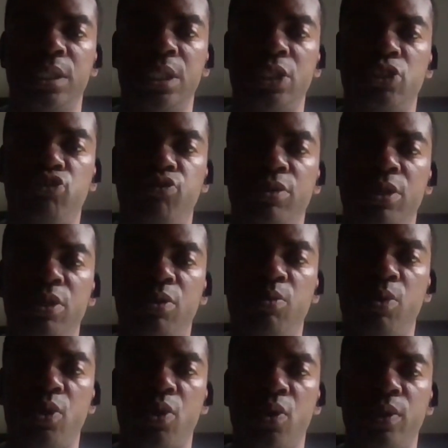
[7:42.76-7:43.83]
This trio
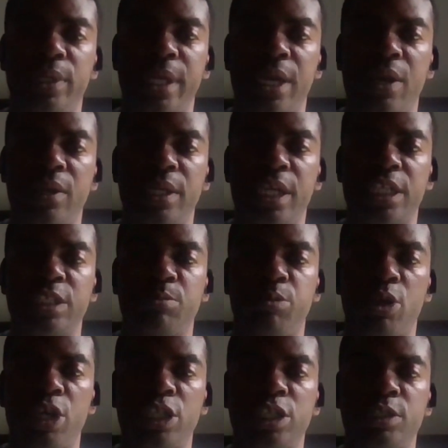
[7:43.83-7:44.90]
will go down as
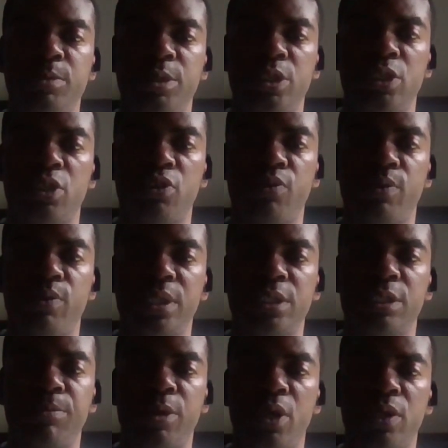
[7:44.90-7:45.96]
possibly the
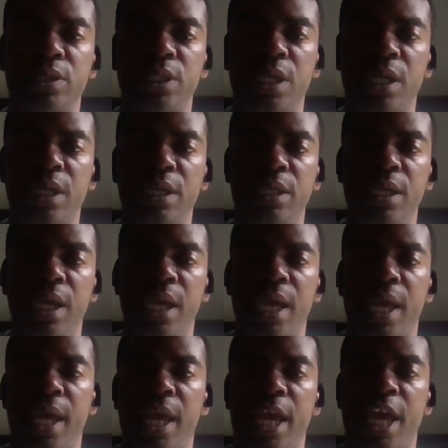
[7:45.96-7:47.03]
greatest of all time
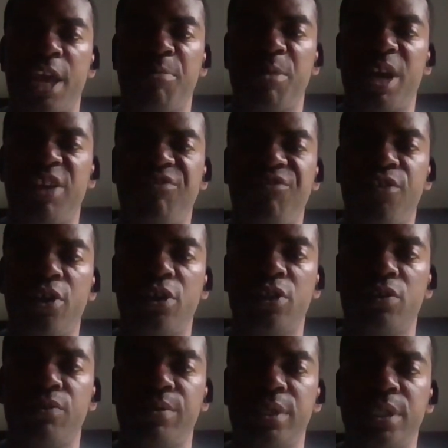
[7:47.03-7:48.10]
and by far
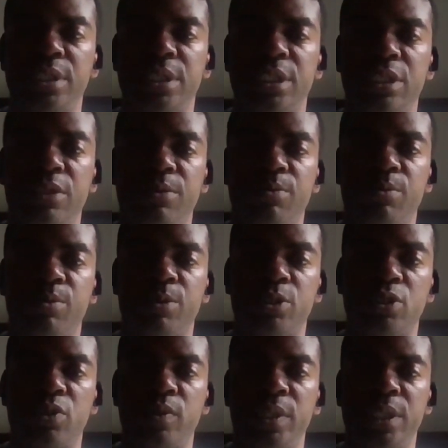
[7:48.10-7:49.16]
the greatest in the
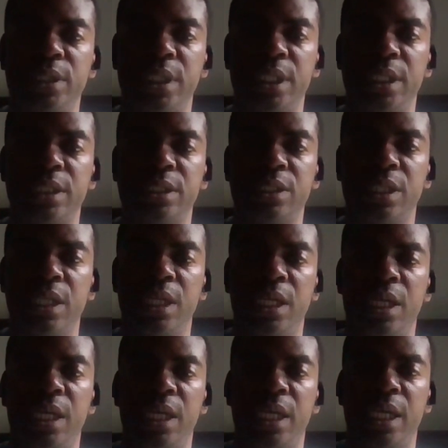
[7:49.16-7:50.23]
2010s
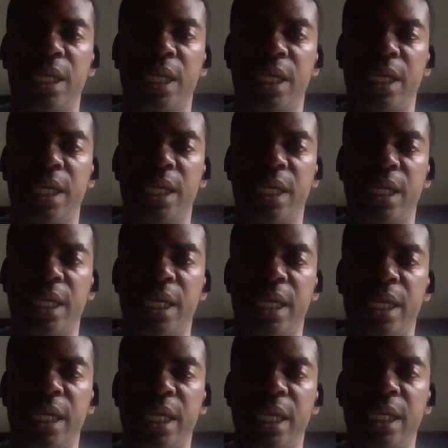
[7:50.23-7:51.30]

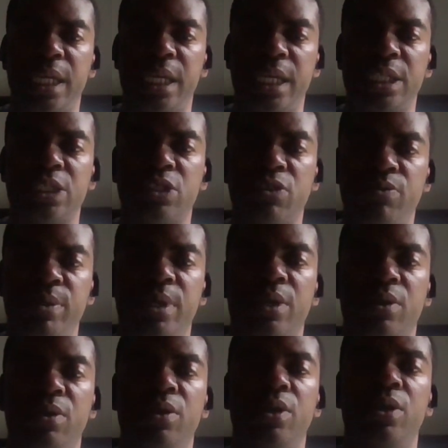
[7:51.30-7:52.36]
in his career.